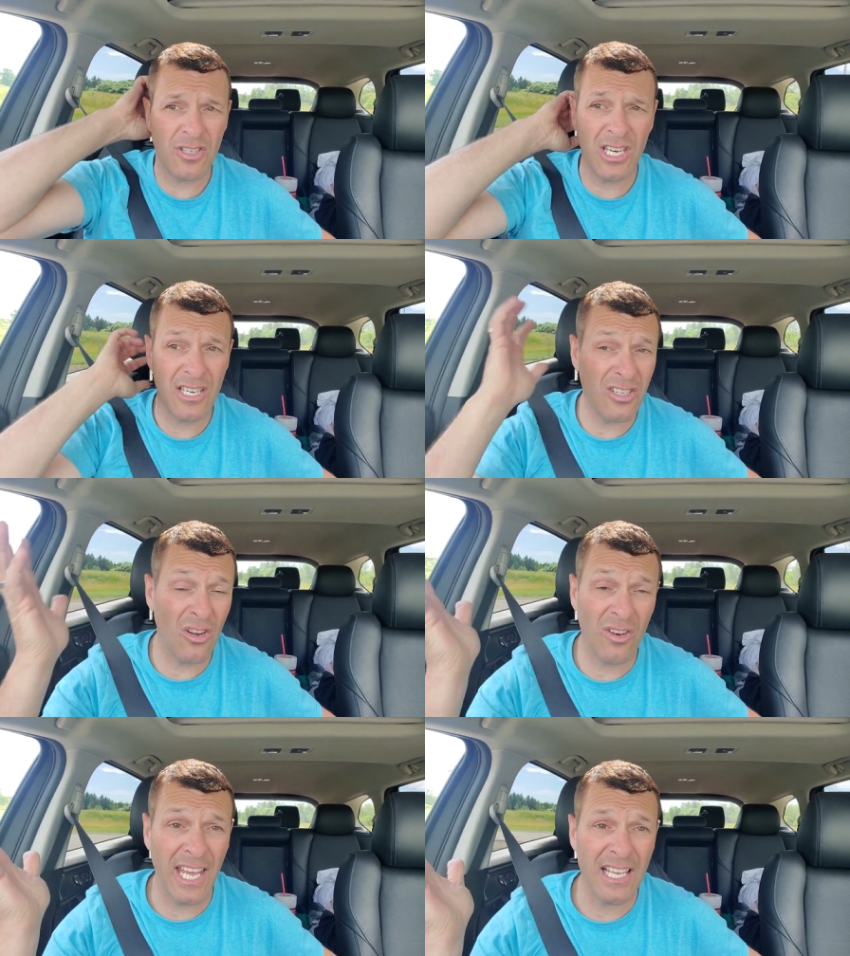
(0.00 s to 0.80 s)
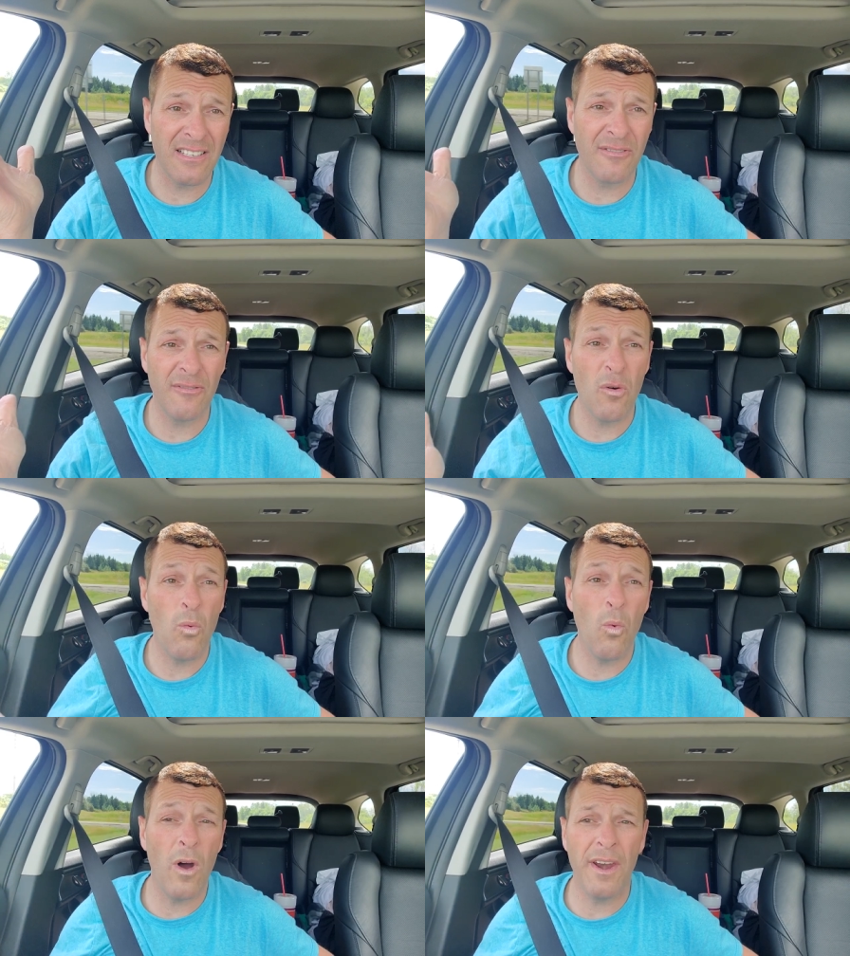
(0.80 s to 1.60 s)
Sheehan, she only has
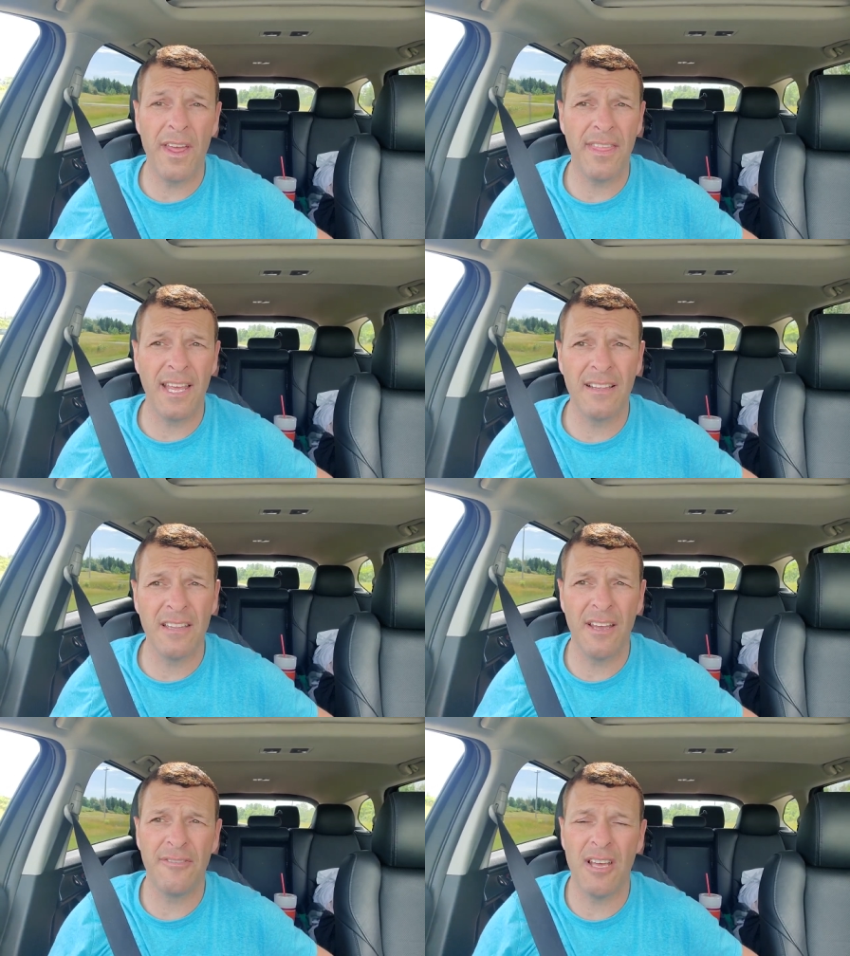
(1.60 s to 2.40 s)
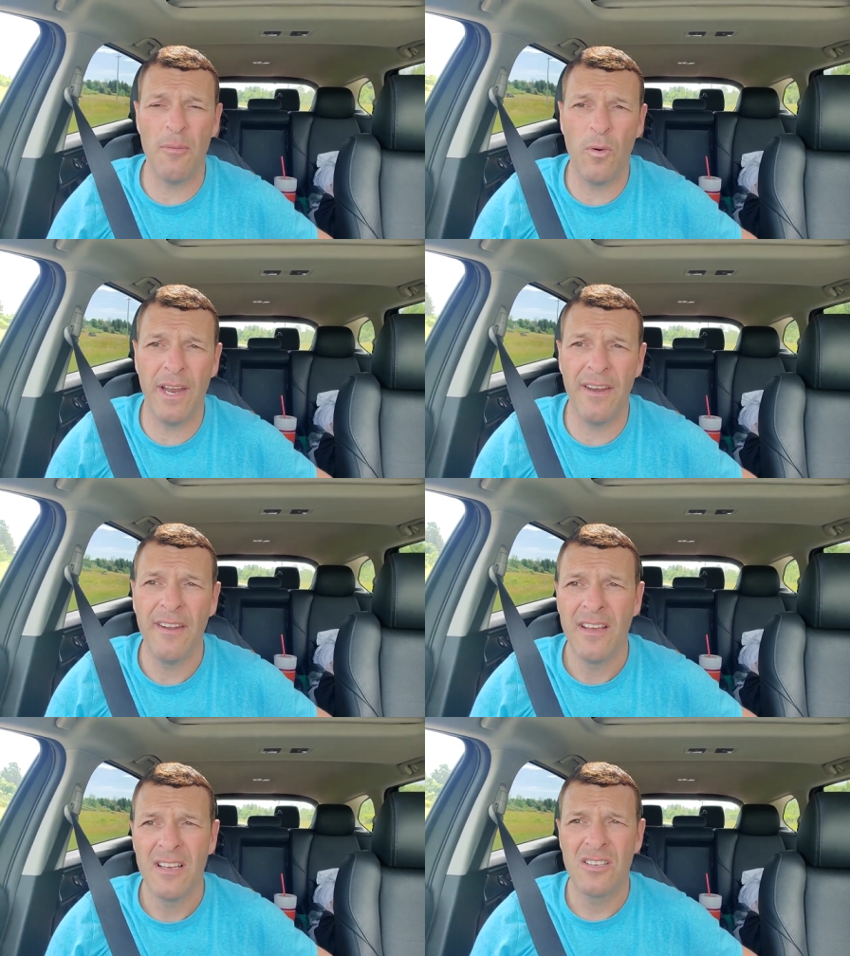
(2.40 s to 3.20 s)
one, I think, lifetime
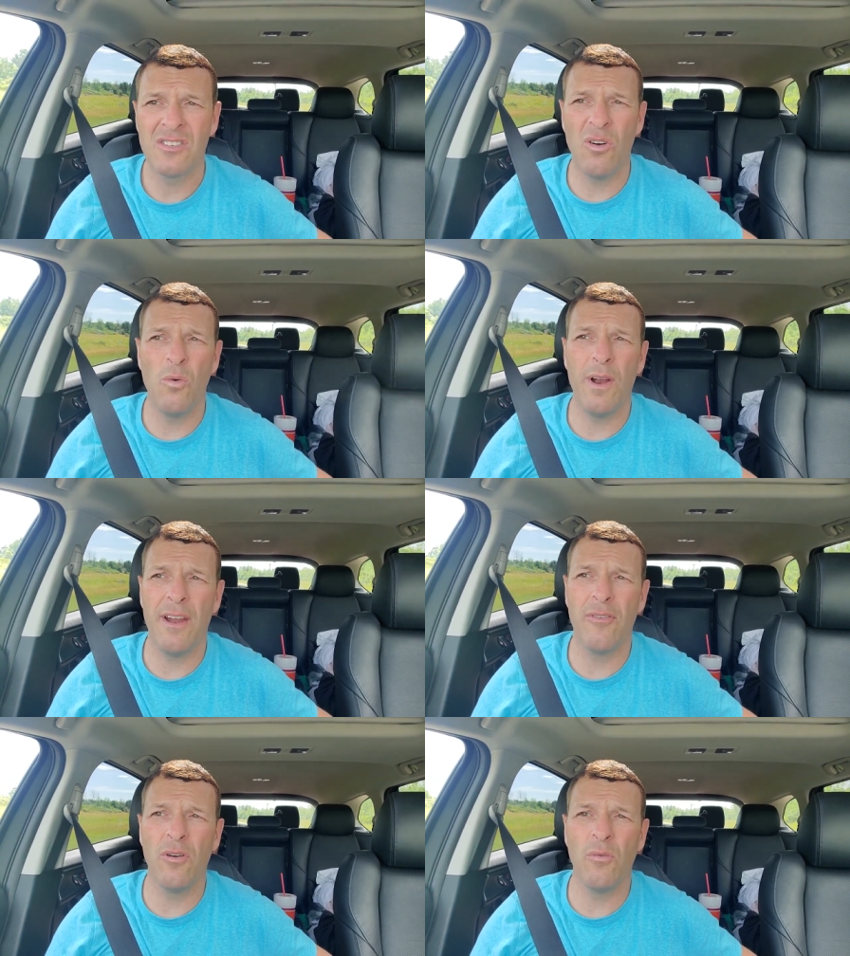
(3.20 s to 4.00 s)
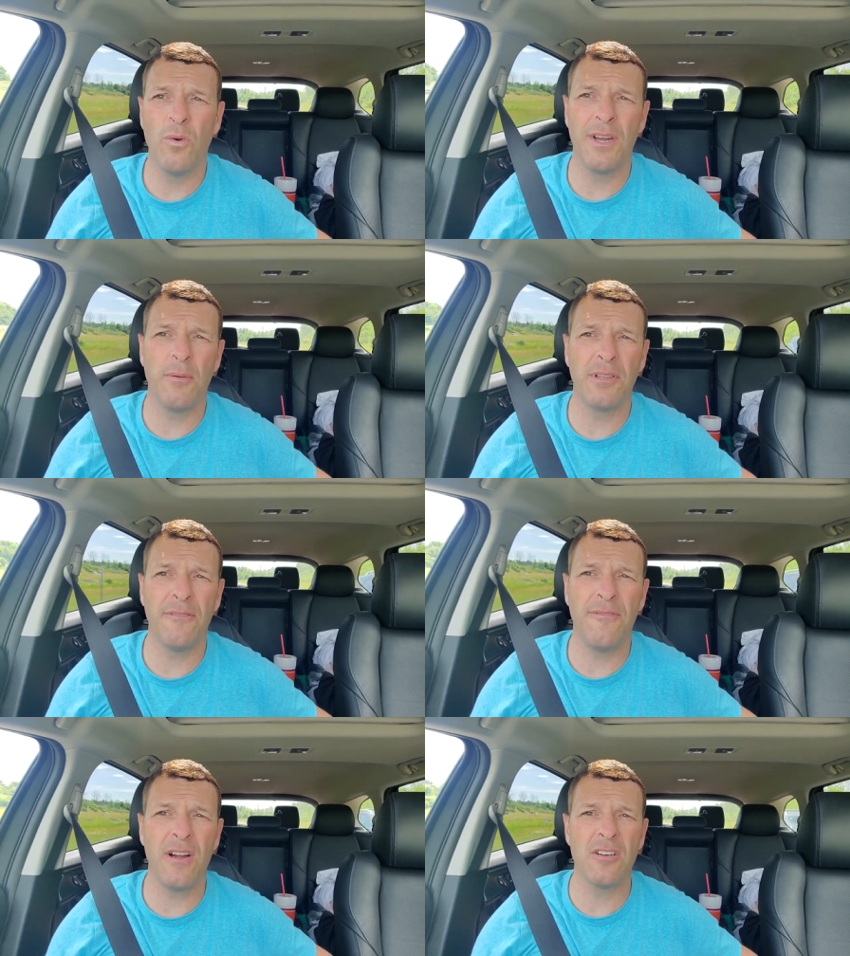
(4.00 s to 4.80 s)
win. So whenever we're done with the
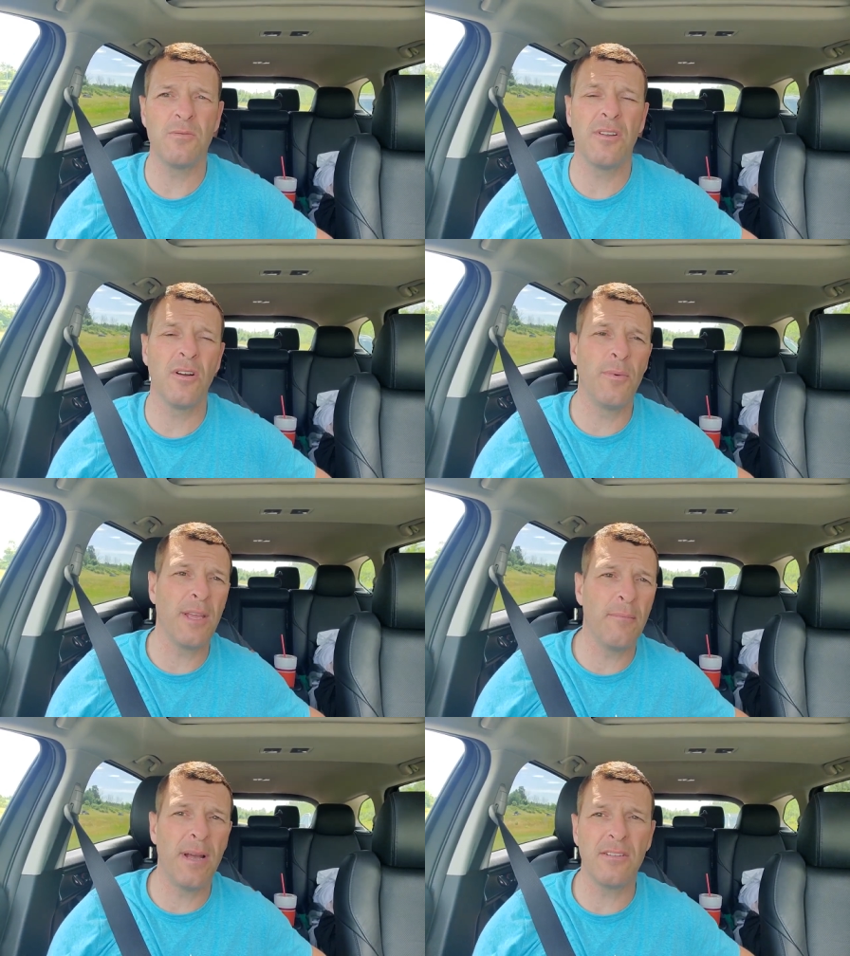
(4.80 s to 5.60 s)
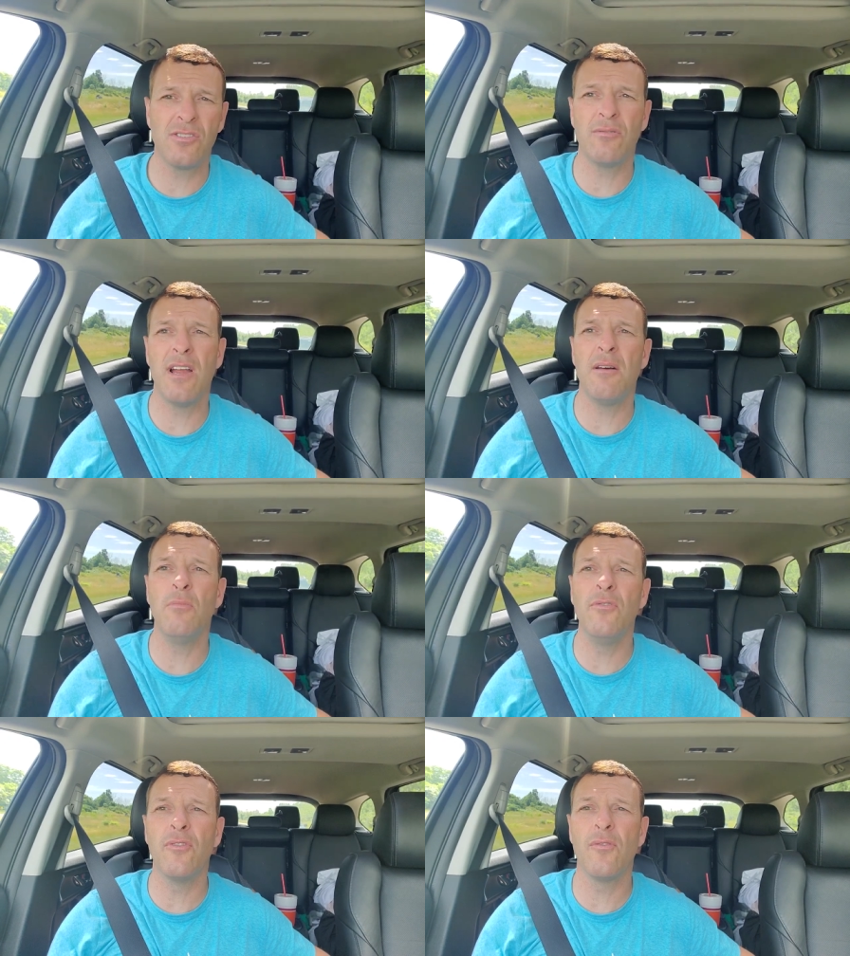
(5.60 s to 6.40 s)
fairs with her, we can bounce her around,
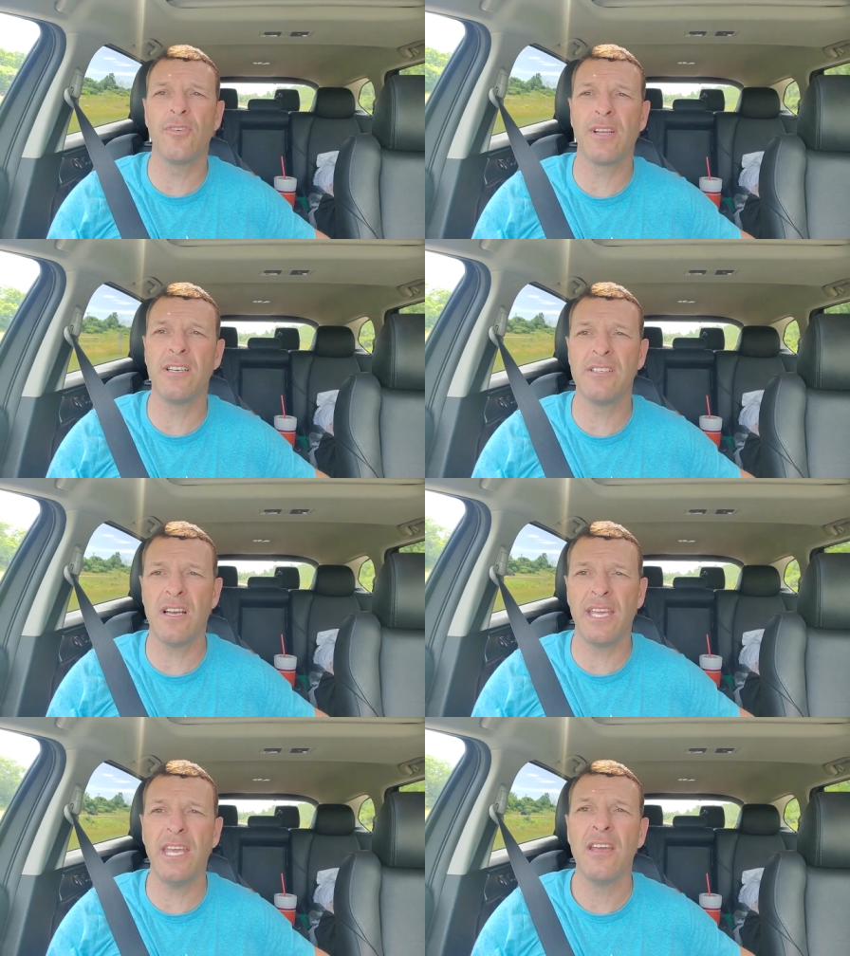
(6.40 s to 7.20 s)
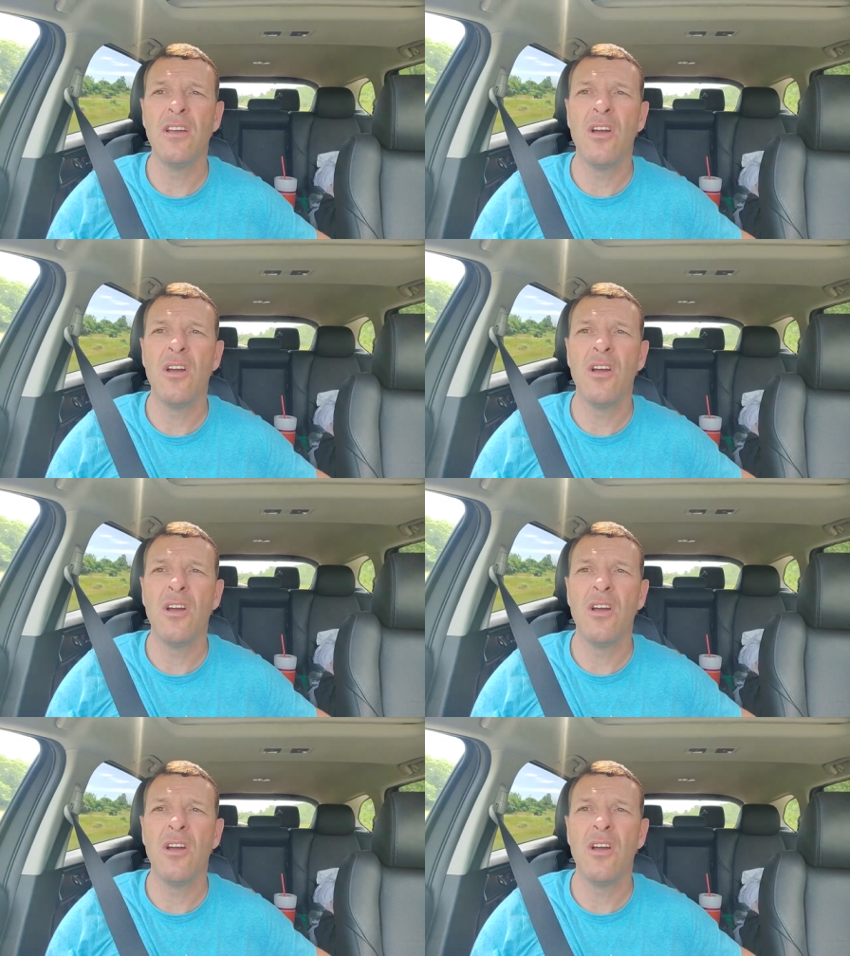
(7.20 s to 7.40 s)
move her over to Kentucky,